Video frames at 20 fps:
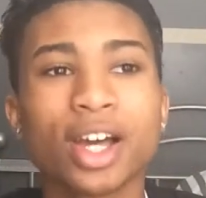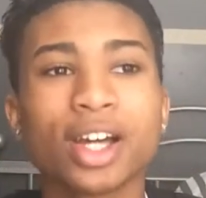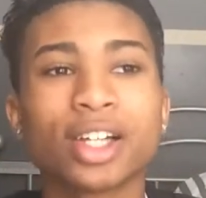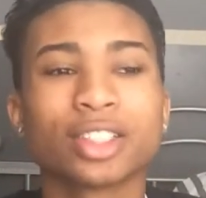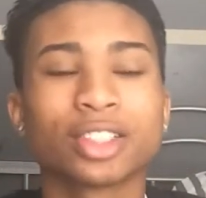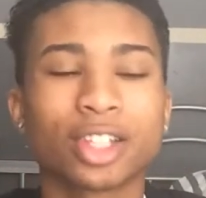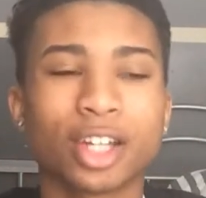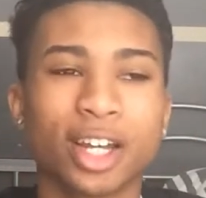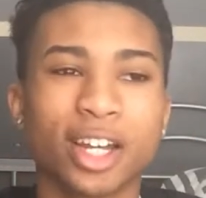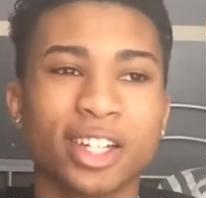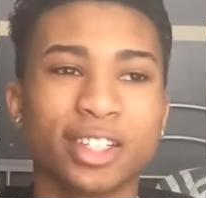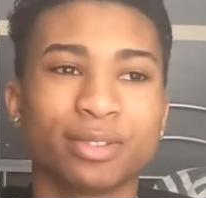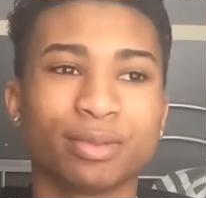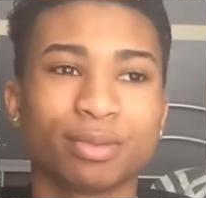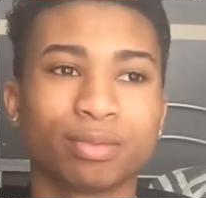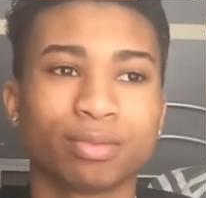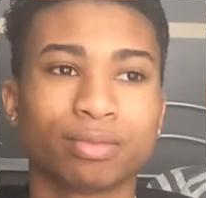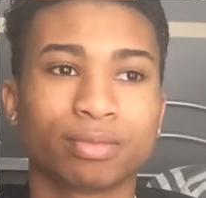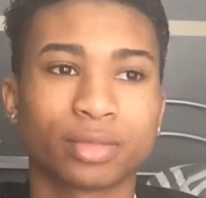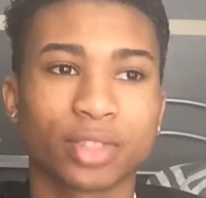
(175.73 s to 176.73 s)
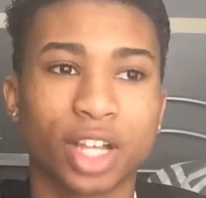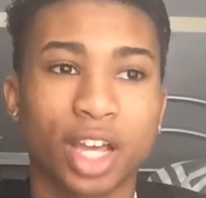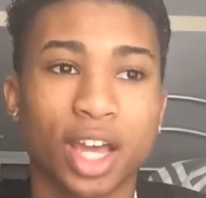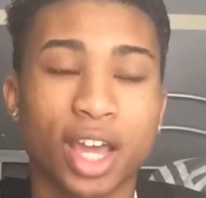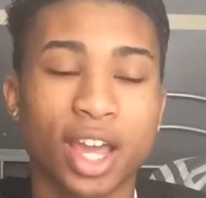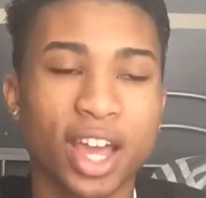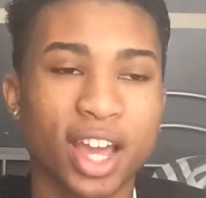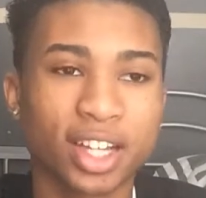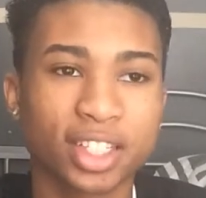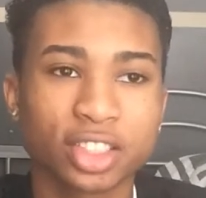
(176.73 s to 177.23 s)
So then
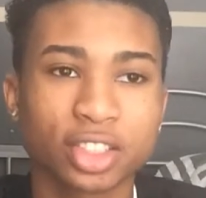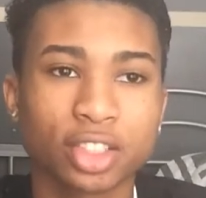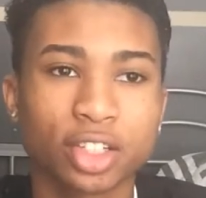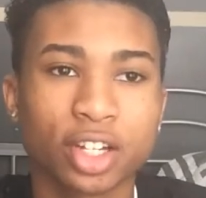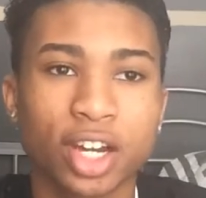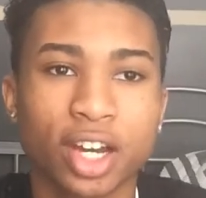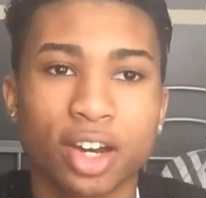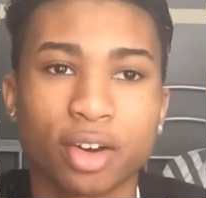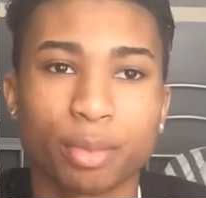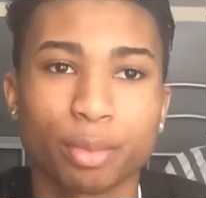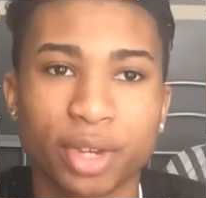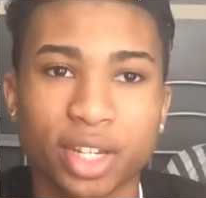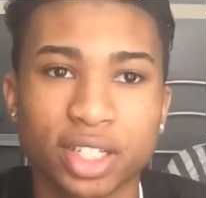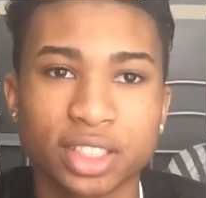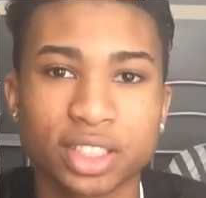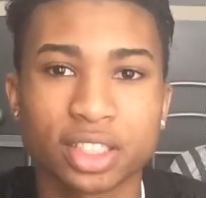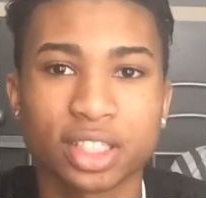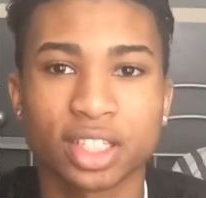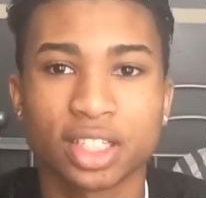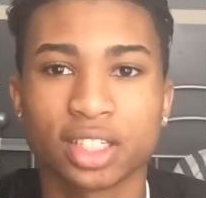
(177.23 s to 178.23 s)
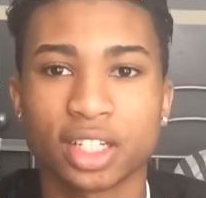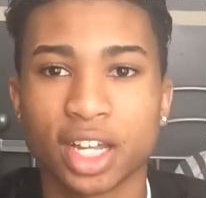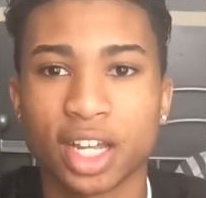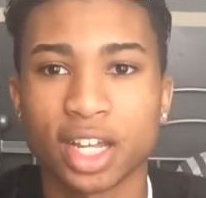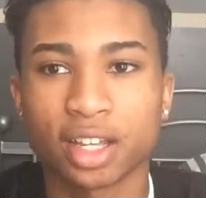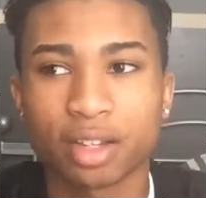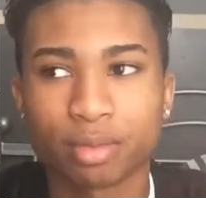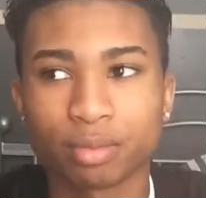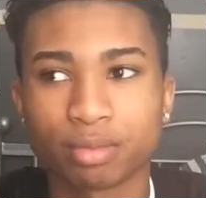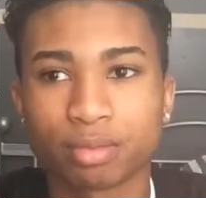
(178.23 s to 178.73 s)
I asked her out, basically
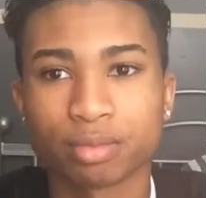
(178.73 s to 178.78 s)
like,